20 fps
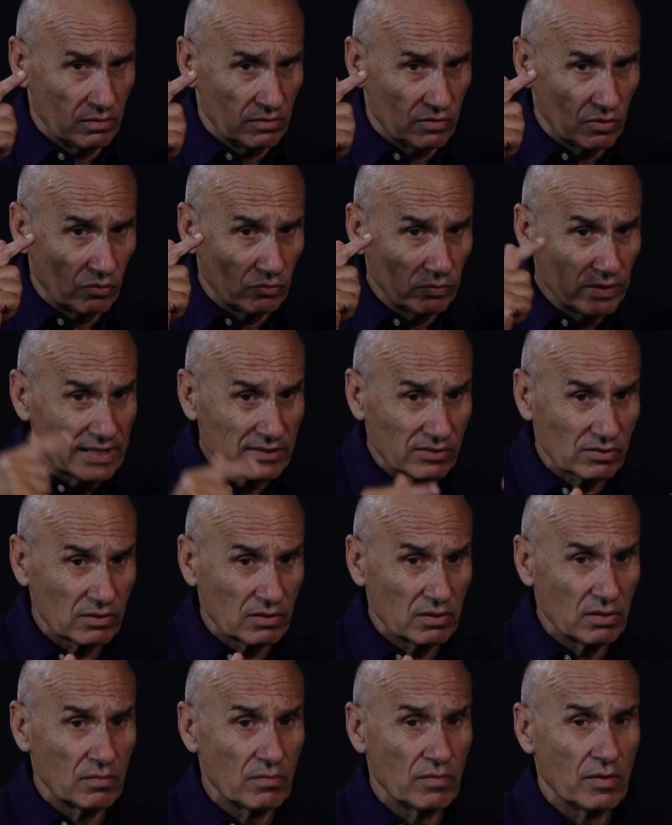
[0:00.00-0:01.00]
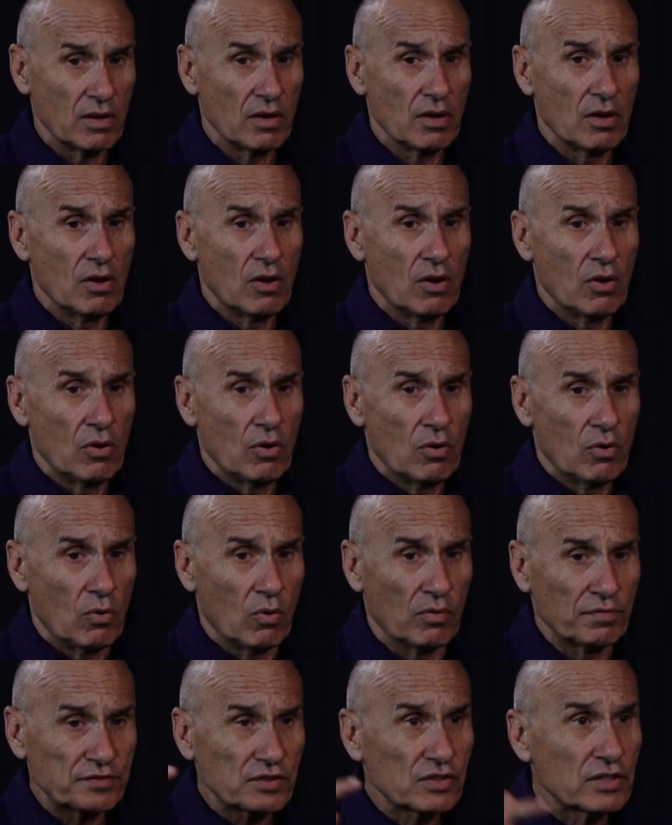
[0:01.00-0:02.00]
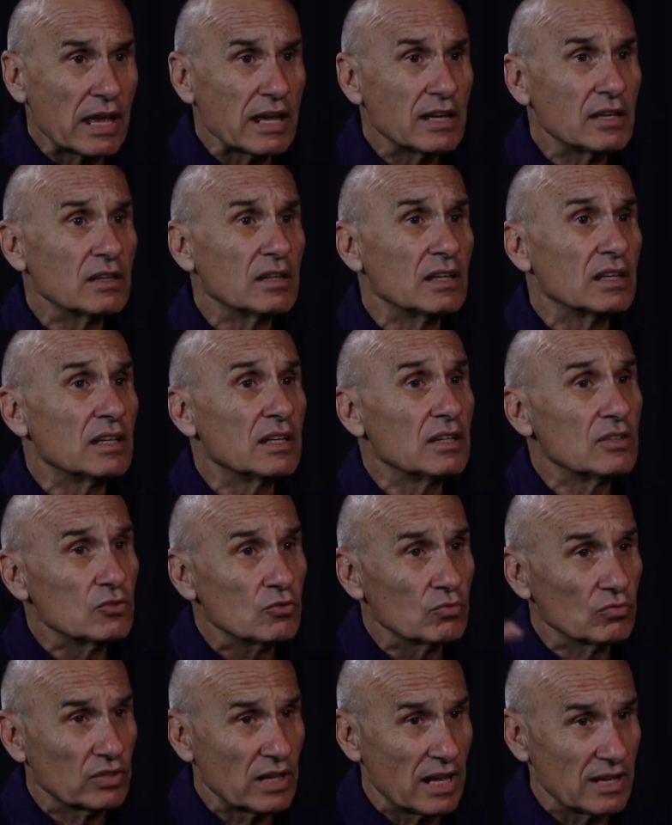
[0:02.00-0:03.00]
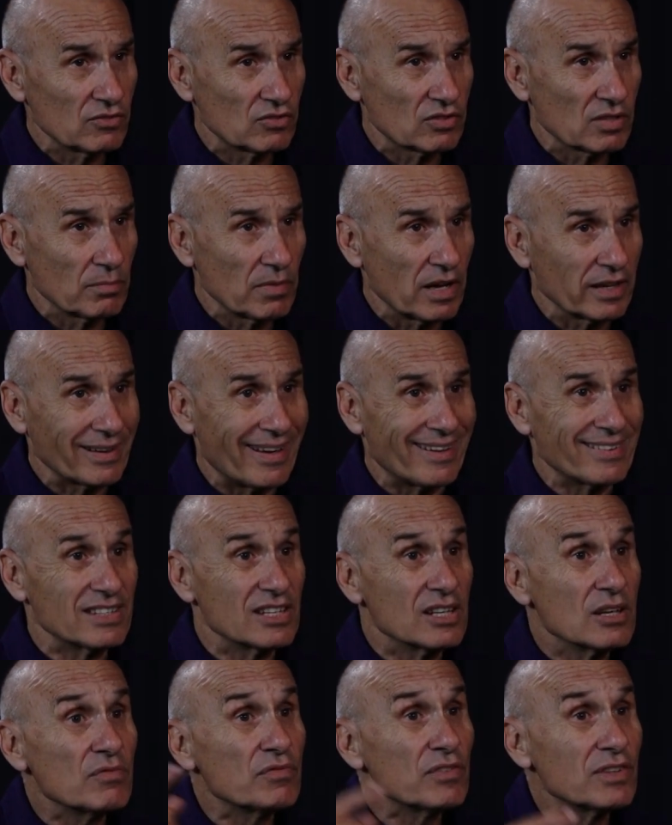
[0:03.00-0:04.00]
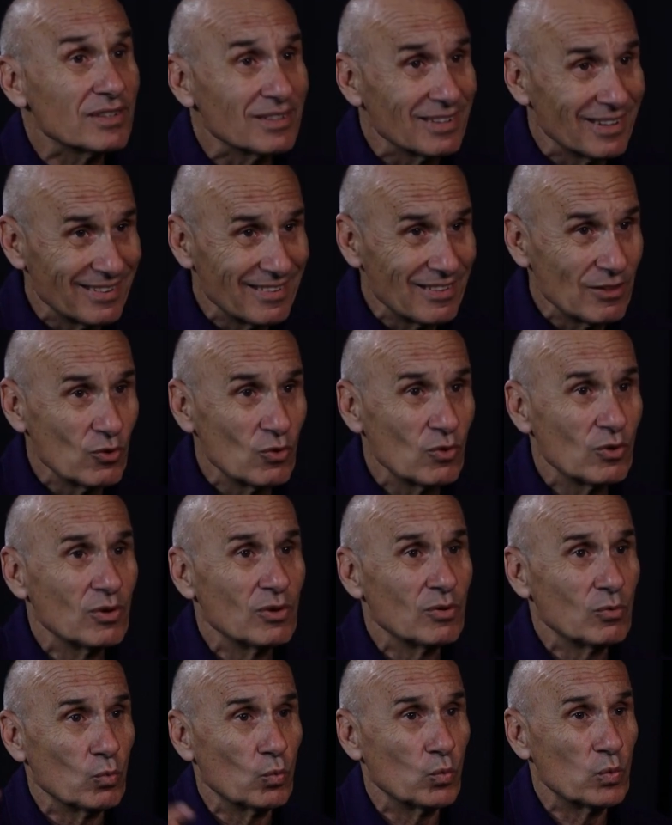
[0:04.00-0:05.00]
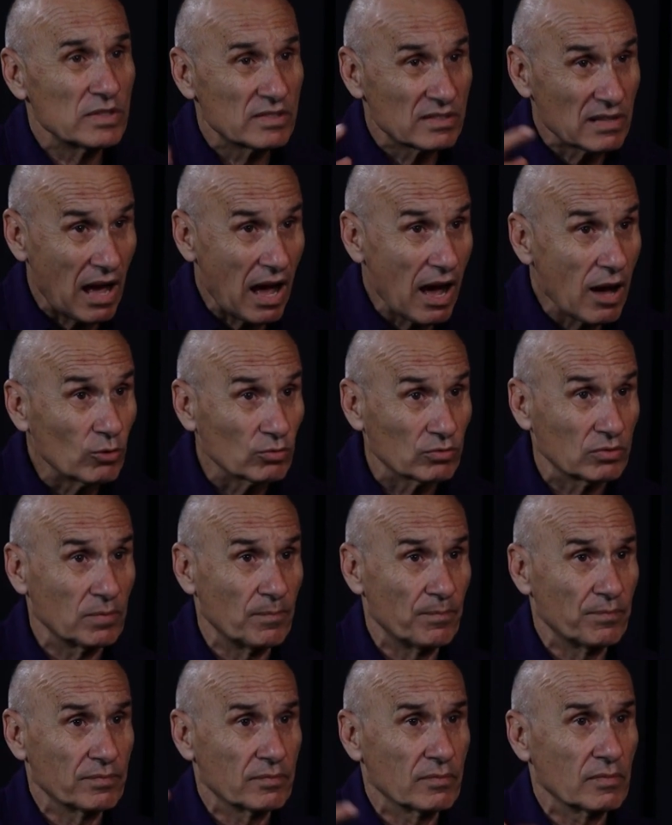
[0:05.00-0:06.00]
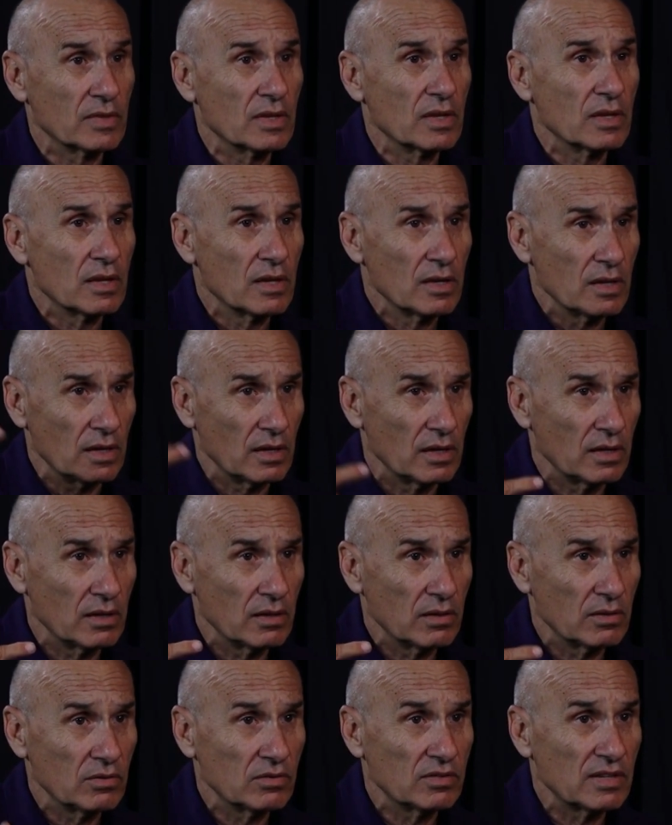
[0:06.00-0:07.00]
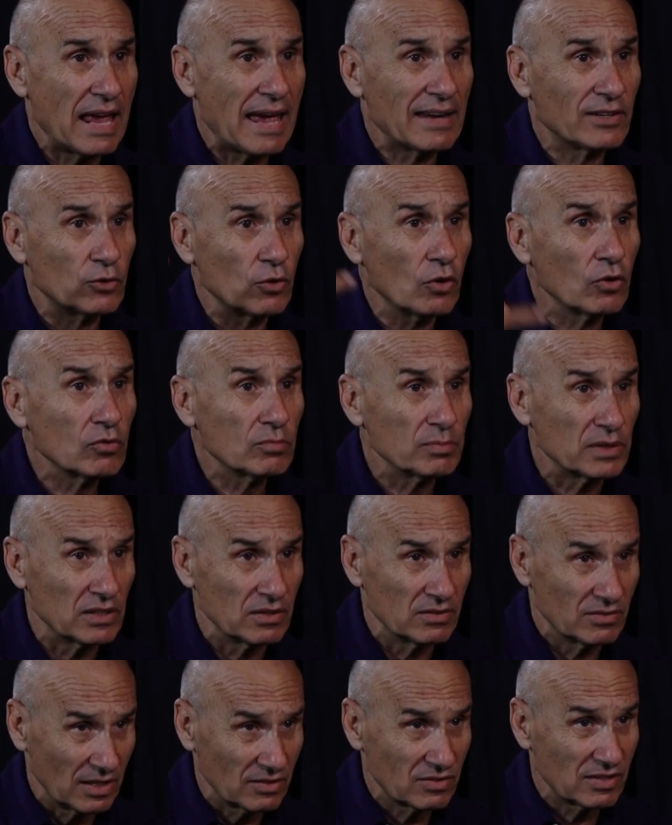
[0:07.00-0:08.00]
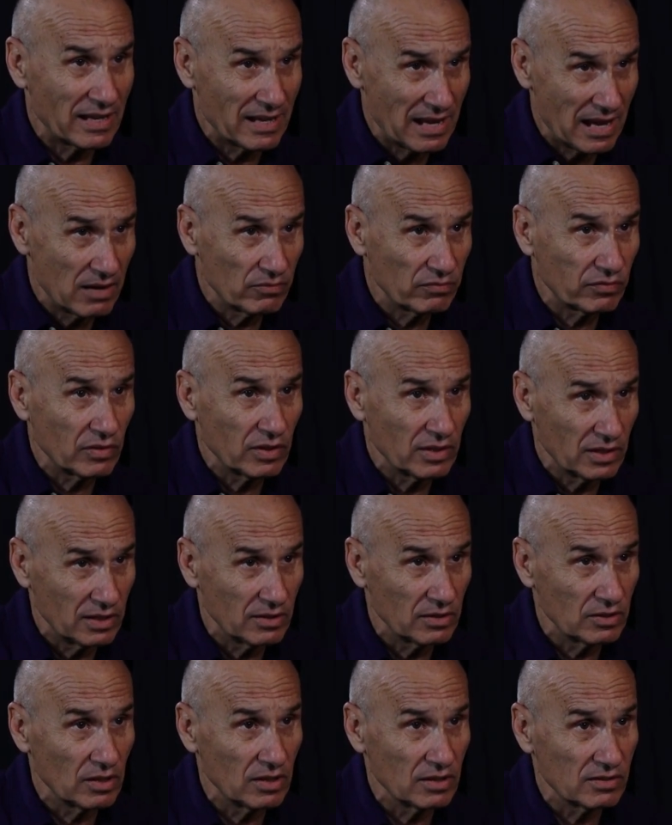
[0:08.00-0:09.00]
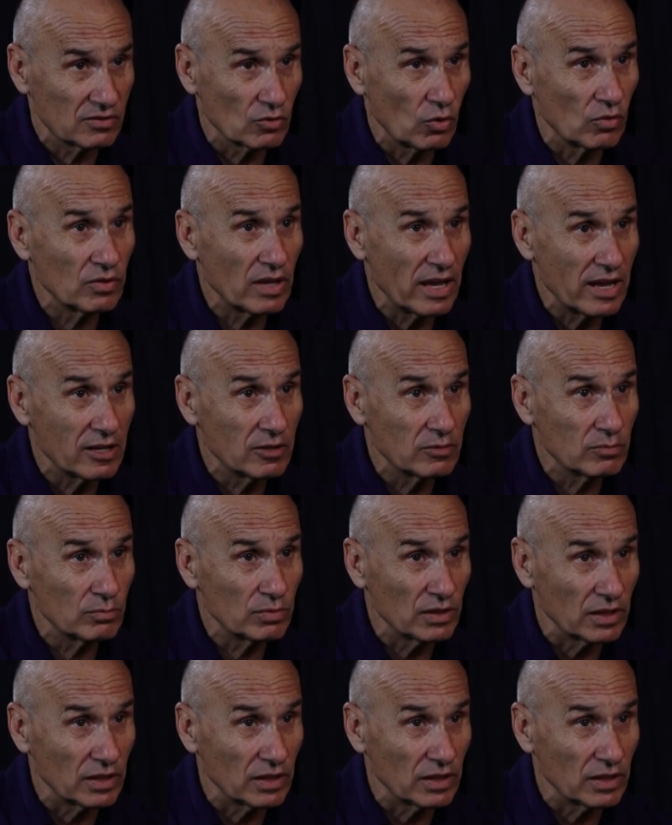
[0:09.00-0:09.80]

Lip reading: the risk of staying in Judea and Samaria, even without the autonomy that they have in zone A and